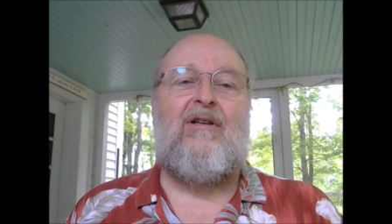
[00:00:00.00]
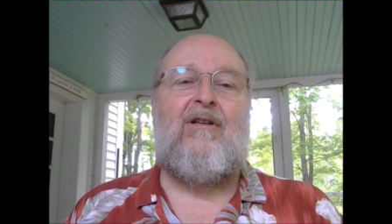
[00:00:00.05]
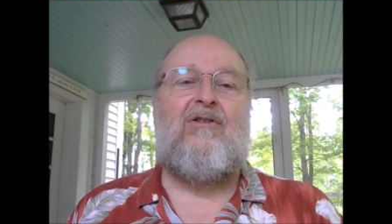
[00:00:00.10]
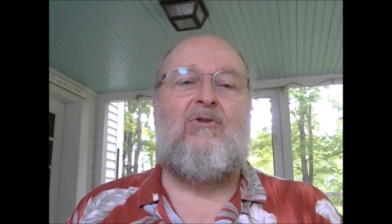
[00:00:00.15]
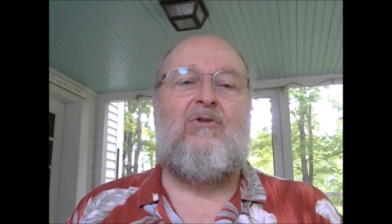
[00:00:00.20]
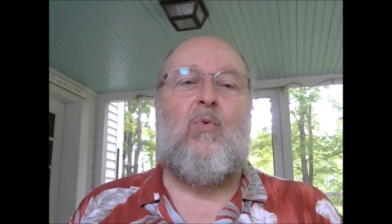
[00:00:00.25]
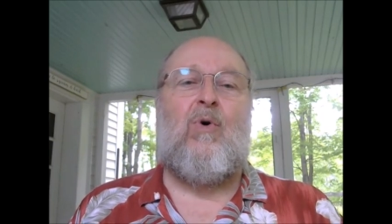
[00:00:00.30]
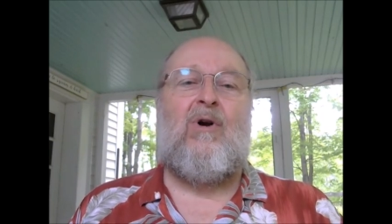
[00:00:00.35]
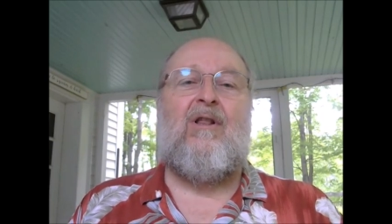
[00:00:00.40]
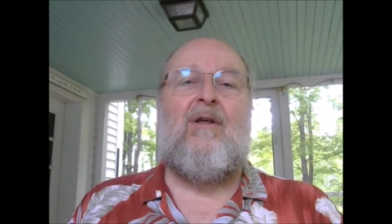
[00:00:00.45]

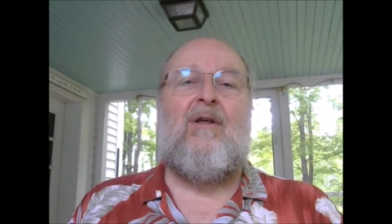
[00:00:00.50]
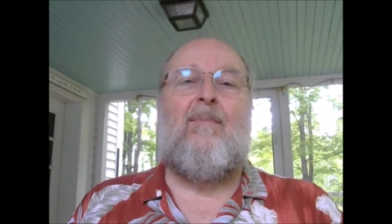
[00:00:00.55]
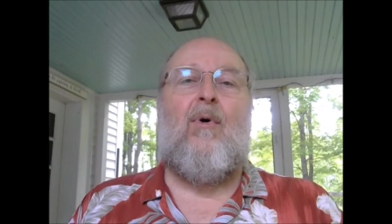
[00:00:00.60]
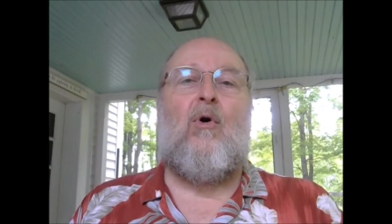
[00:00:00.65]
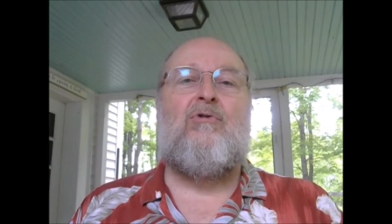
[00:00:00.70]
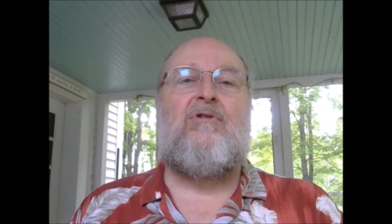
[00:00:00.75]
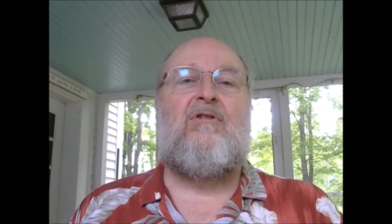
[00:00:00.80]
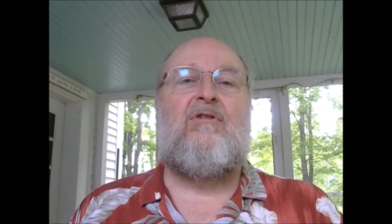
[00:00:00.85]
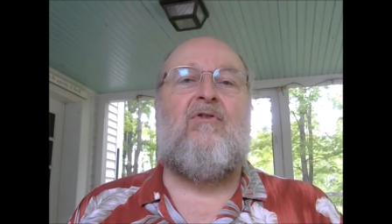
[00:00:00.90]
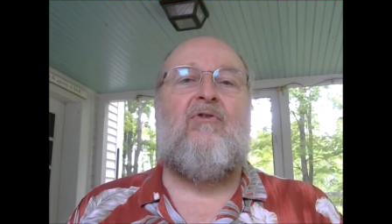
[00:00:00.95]
It's one of the
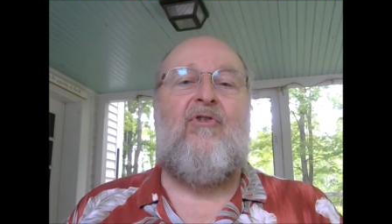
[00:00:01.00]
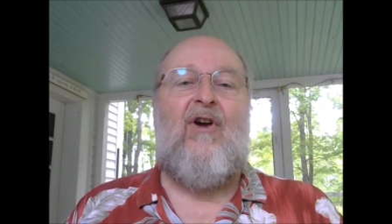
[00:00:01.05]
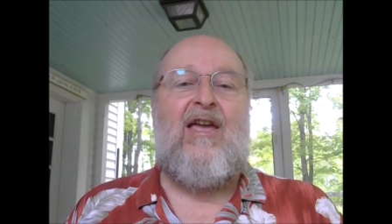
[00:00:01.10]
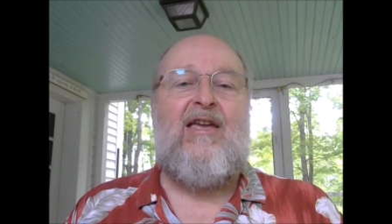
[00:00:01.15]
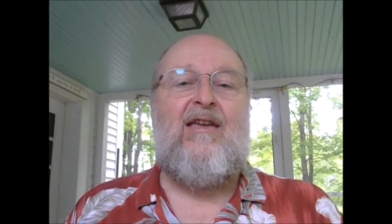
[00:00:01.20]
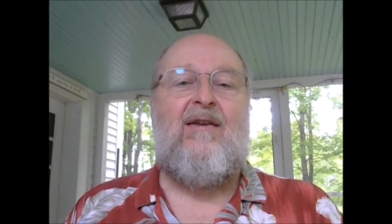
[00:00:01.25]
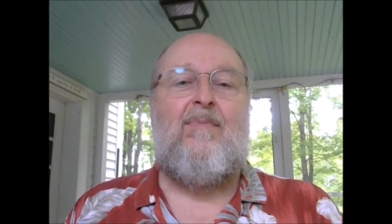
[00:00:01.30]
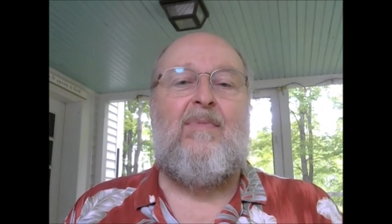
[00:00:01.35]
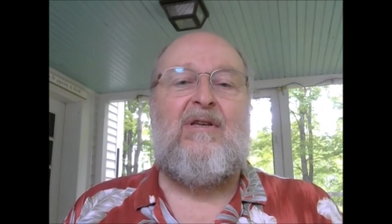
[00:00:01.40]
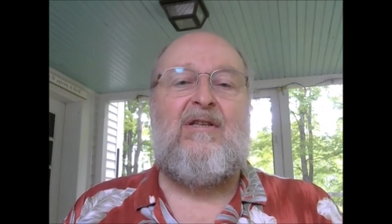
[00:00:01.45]
most
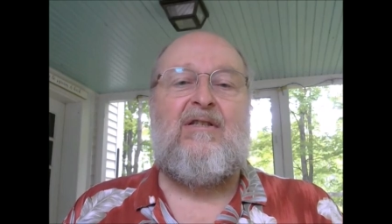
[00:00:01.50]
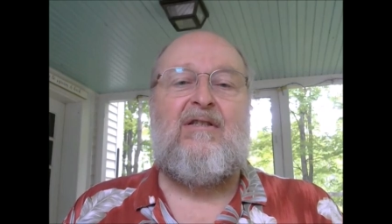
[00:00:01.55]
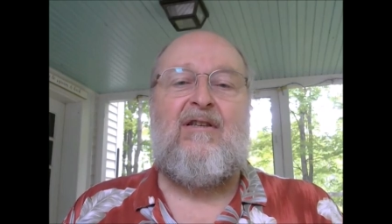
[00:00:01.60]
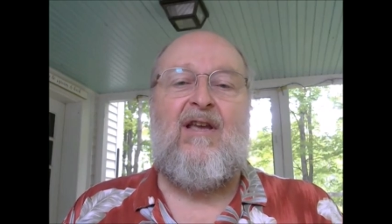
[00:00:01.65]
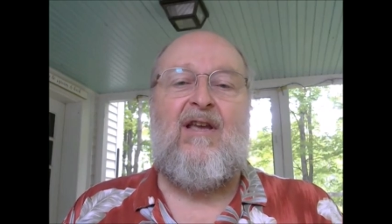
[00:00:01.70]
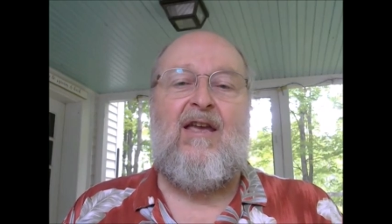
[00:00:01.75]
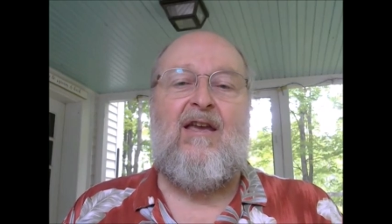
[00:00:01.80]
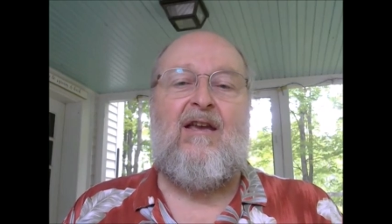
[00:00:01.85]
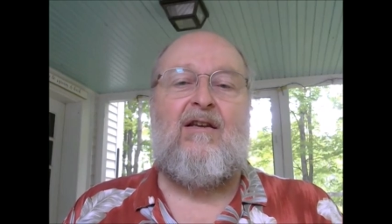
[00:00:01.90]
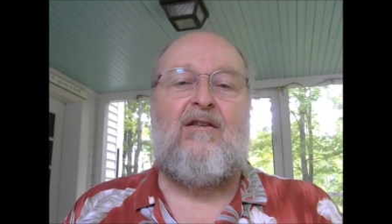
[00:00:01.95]
famous
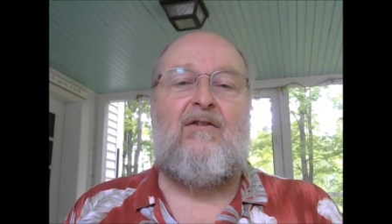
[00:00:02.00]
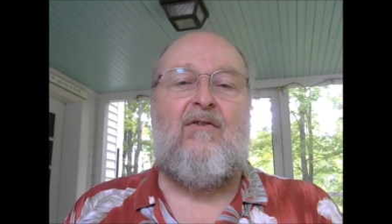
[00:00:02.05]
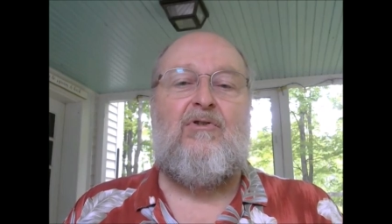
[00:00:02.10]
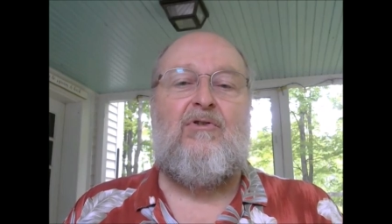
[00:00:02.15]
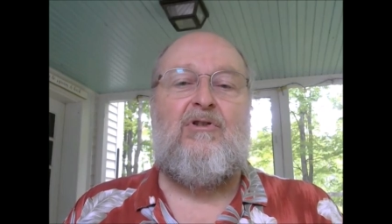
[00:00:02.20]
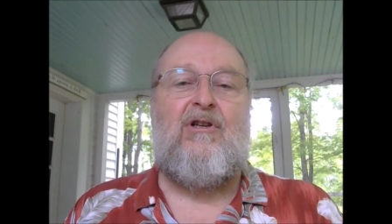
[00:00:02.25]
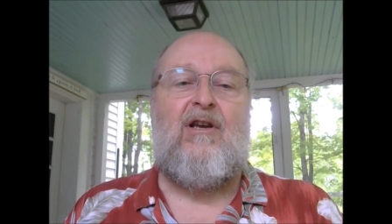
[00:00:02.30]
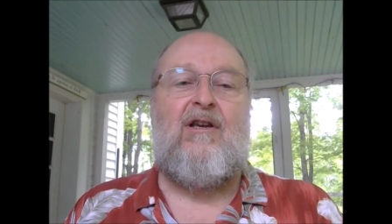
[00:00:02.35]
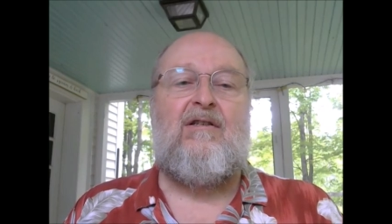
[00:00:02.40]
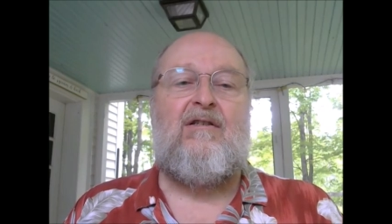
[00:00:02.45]
sayings
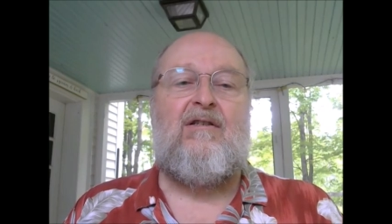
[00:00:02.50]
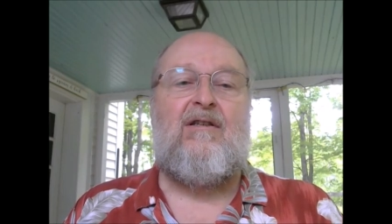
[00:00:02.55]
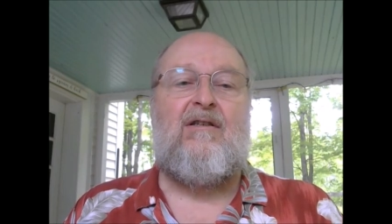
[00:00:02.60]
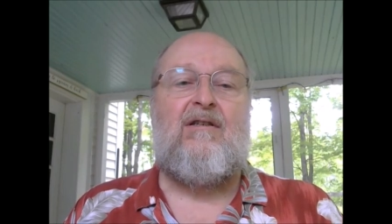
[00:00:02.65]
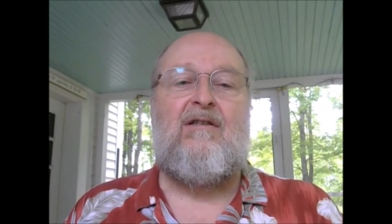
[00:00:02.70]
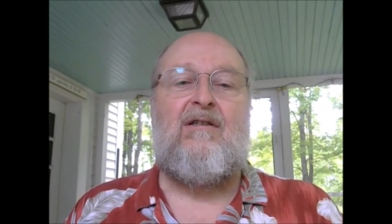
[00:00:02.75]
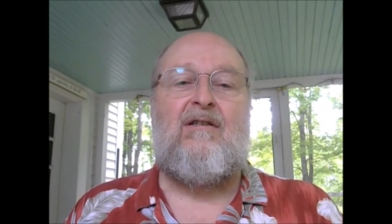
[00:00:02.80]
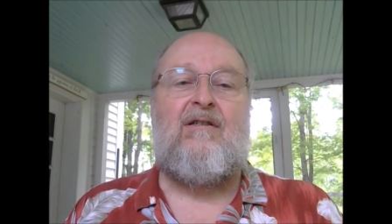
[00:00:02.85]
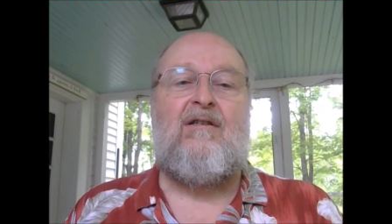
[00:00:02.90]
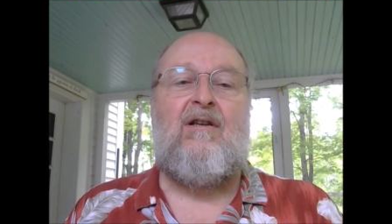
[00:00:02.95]
of
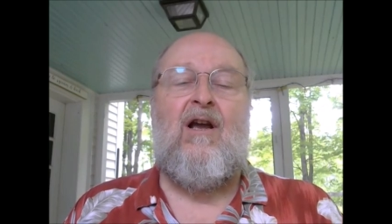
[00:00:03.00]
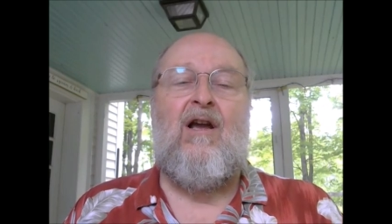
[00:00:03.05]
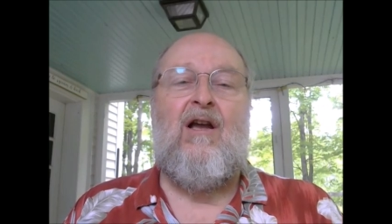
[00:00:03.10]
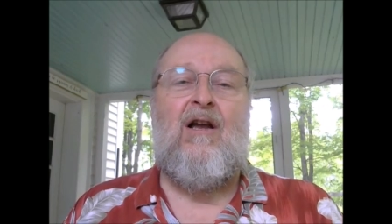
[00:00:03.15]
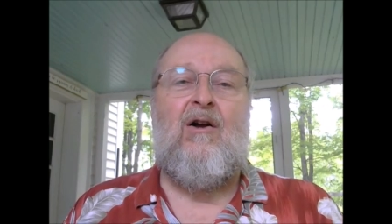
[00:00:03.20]
Jesus and